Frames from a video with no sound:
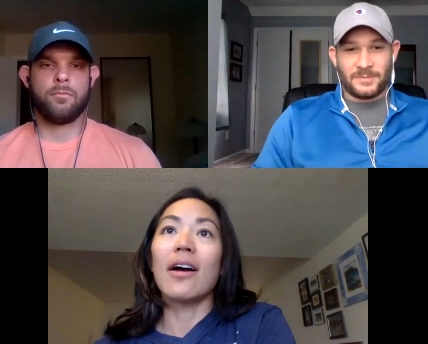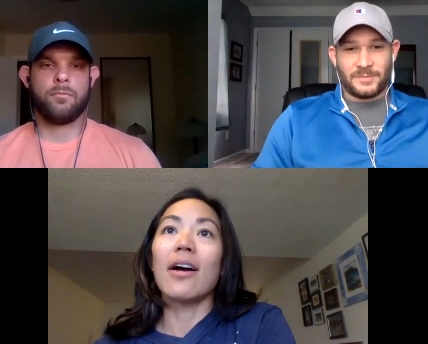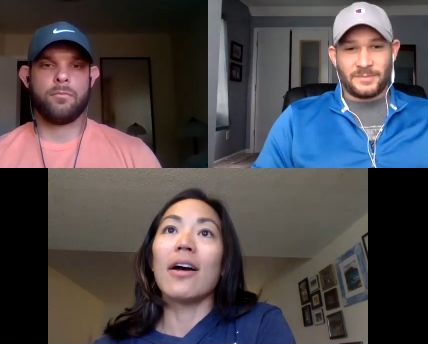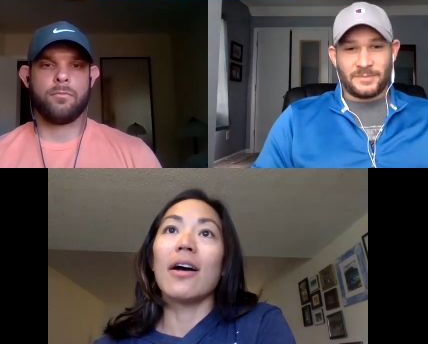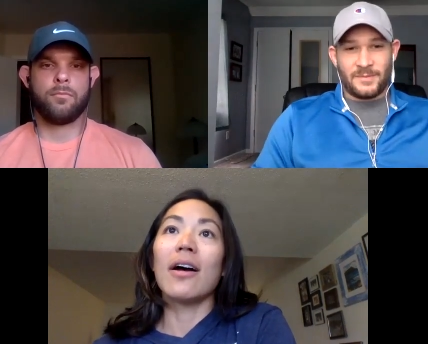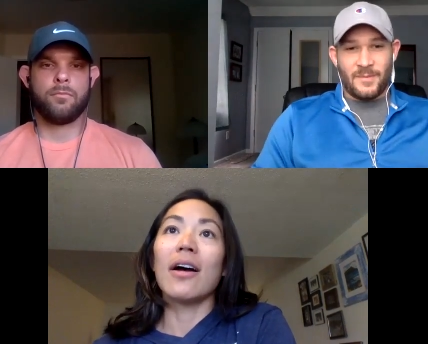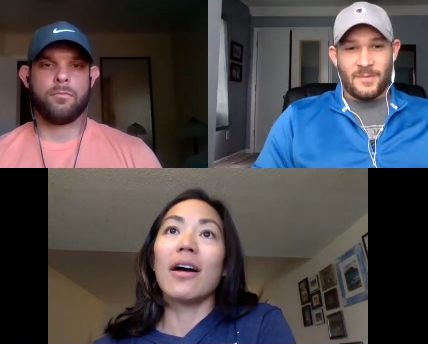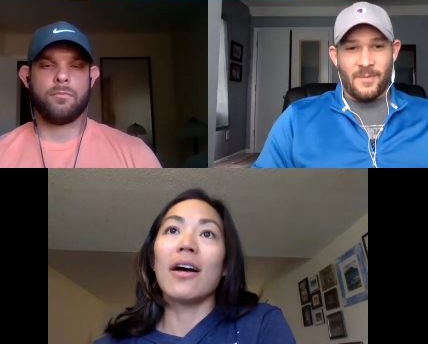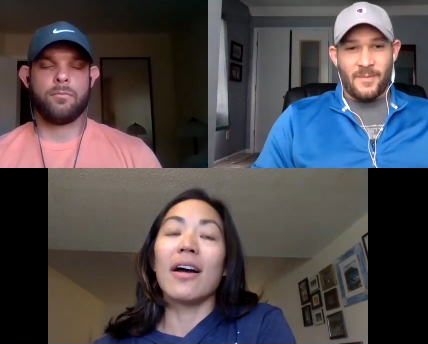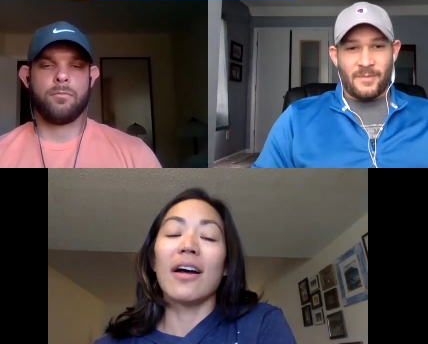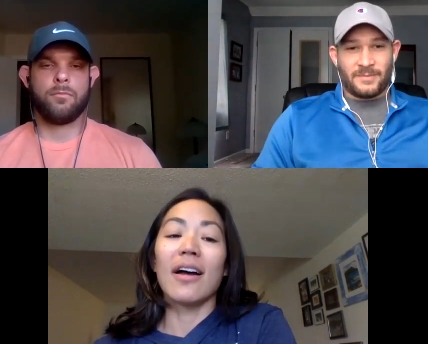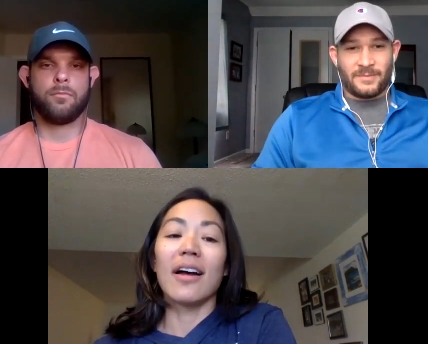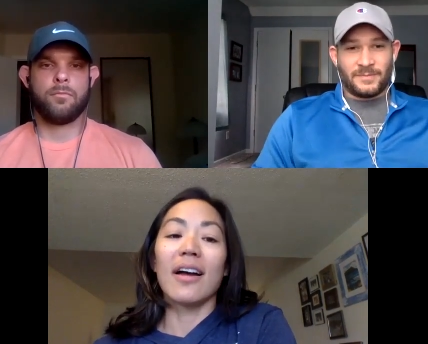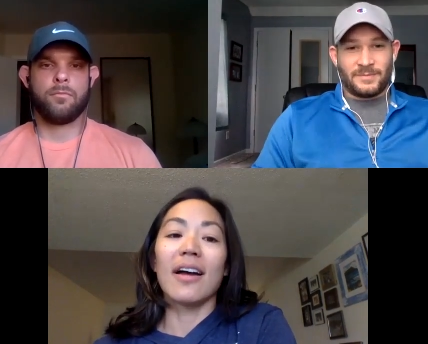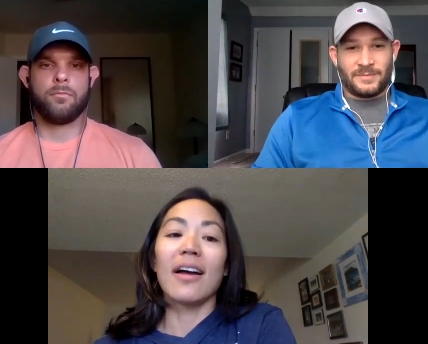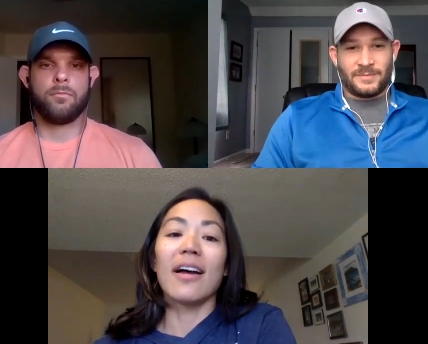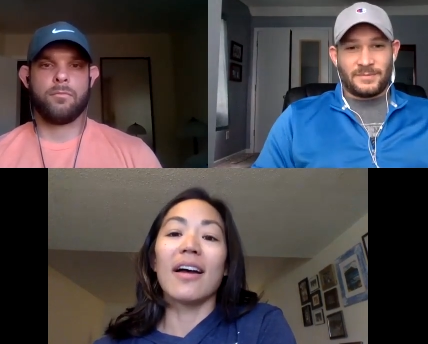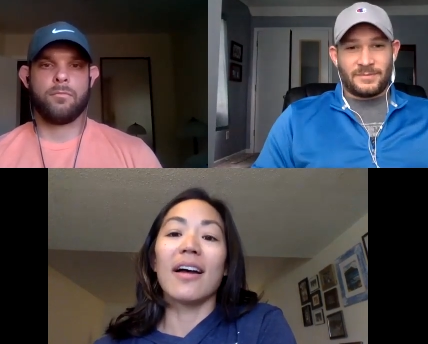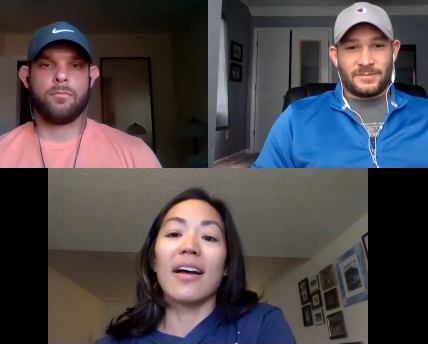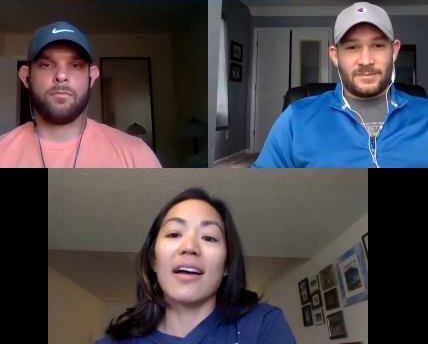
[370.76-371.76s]

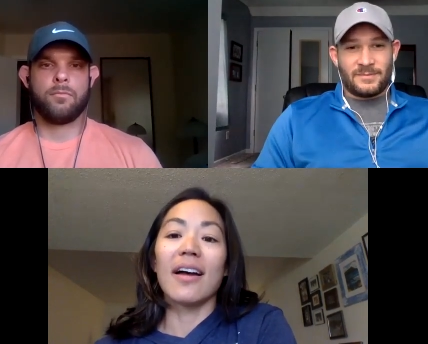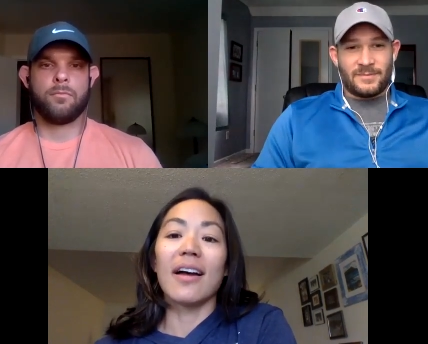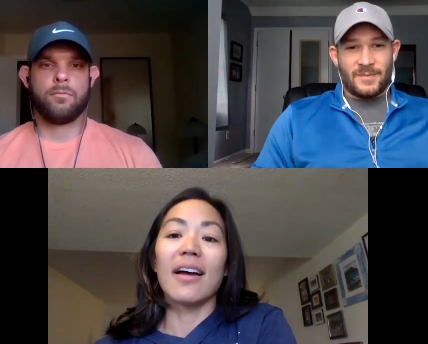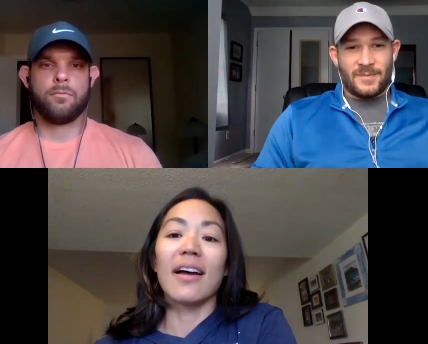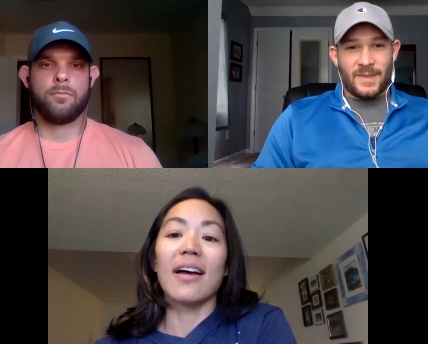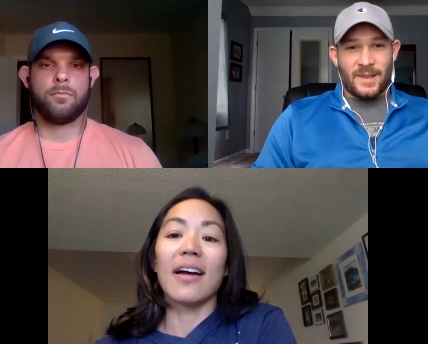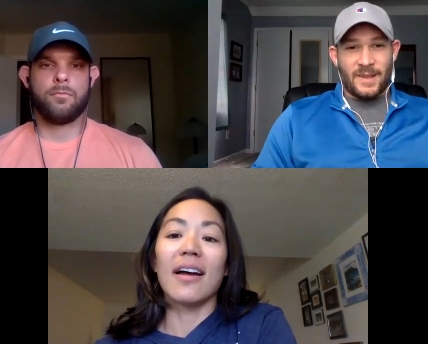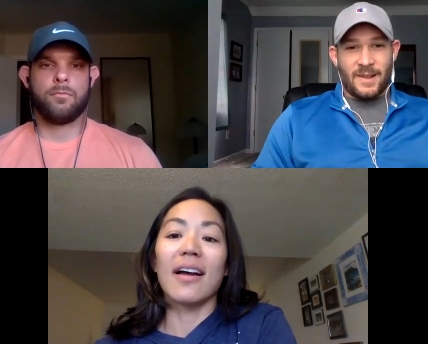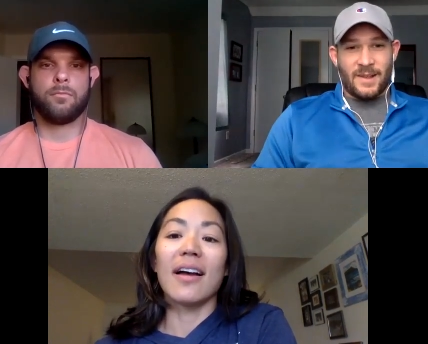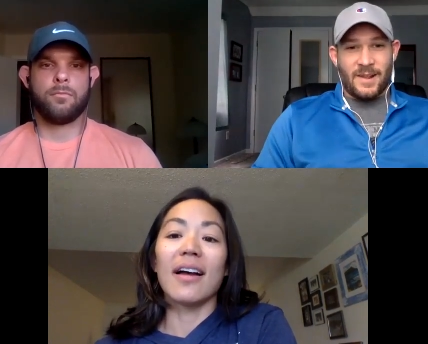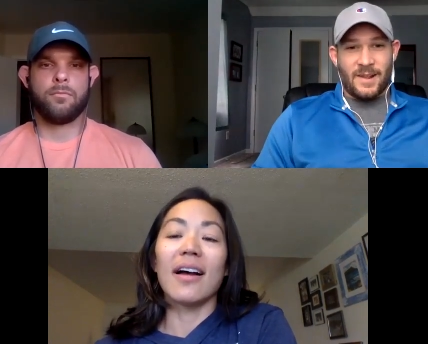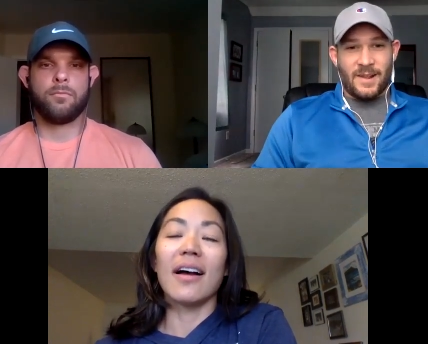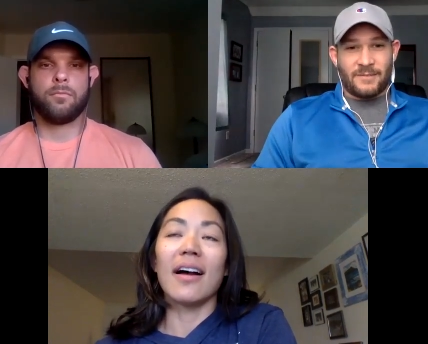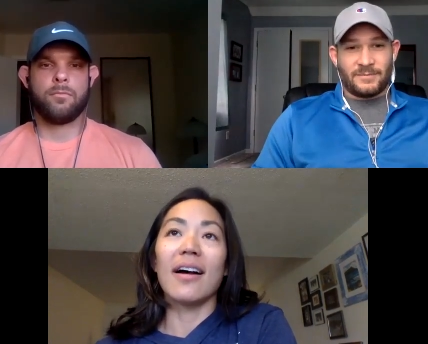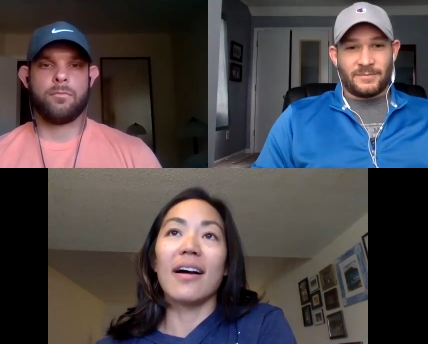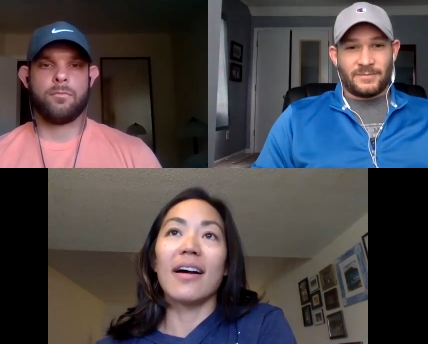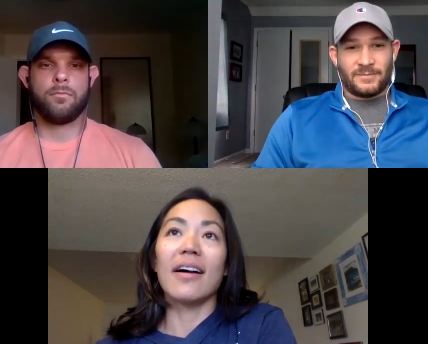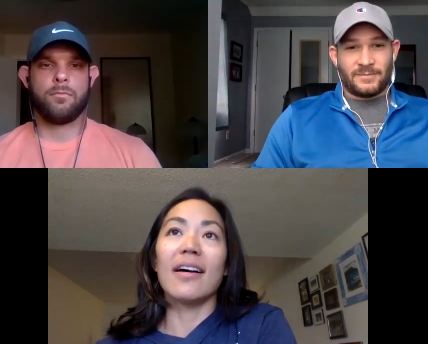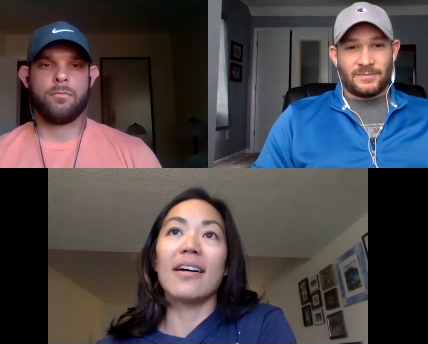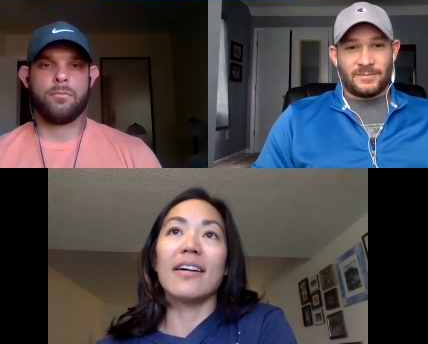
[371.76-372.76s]

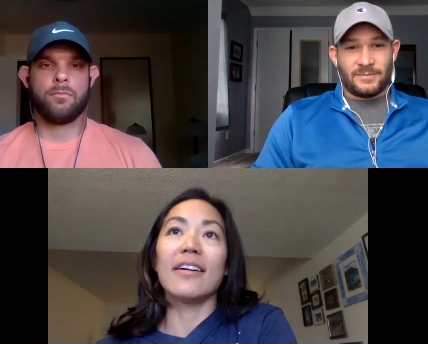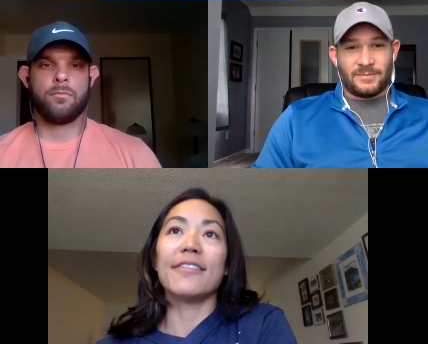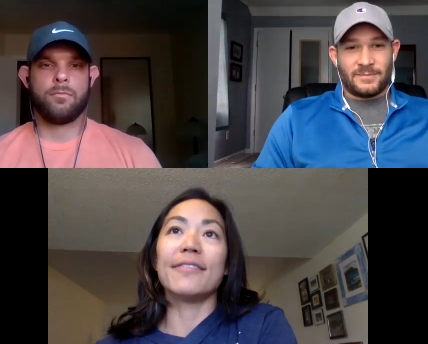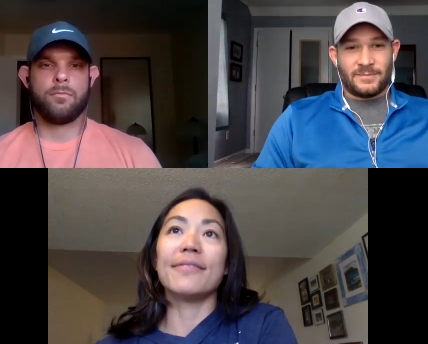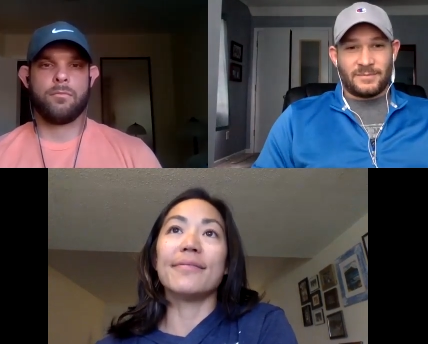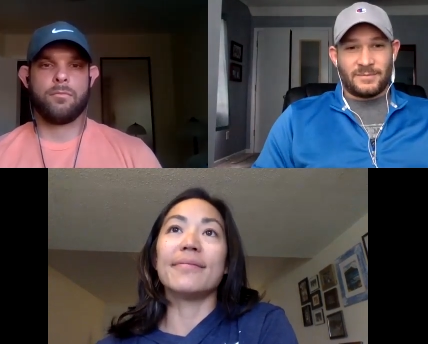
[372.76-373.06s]
[no speech]